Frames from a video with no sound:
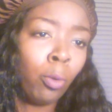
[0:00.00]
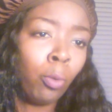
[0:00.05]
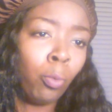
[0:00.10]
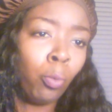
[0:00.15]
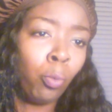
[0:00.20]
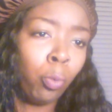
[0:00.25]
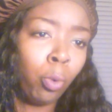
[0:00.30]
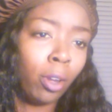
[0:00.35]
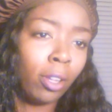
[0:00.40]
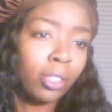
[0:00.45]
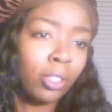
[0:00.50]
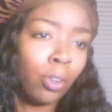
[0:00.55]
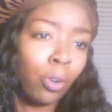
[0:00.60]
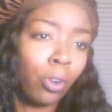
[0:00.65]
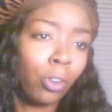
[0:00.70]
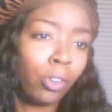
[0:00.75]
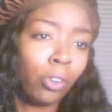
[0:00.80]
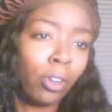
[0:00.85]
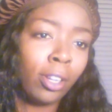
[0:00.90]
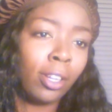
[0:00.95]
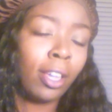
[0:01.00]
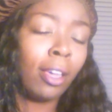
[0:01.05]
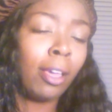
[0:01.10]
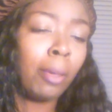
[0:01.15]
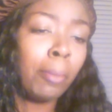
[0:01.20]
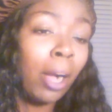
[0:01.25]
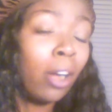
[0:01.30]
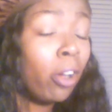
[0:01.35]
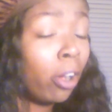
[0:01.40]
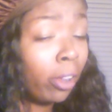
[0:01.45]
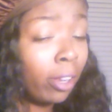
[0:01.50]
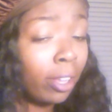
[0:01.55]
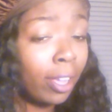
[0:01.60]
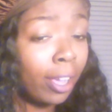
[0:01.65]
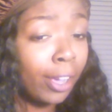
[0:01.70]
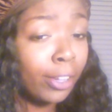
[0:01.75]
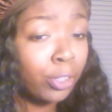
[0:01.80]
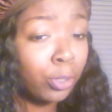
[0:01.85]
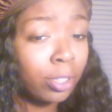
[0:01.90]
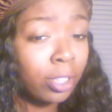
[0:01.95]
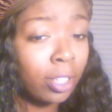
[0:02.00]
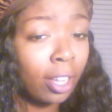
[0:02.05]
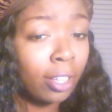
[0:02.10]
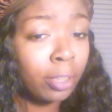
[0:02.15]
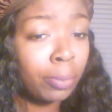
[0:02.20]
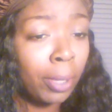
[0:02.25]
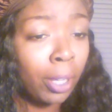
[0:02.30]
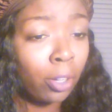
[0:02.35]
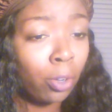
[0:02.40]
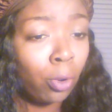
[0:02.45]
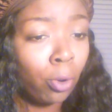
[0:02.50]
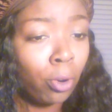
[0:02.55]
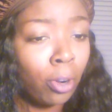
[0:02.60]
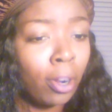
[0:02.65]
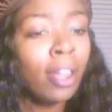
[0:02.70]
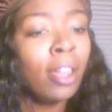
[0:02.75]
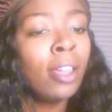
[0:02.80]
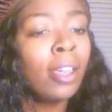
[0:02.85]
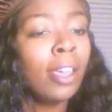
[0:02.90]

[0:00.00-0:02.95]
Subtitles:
what is going on? Am I calling casual sex being a whore?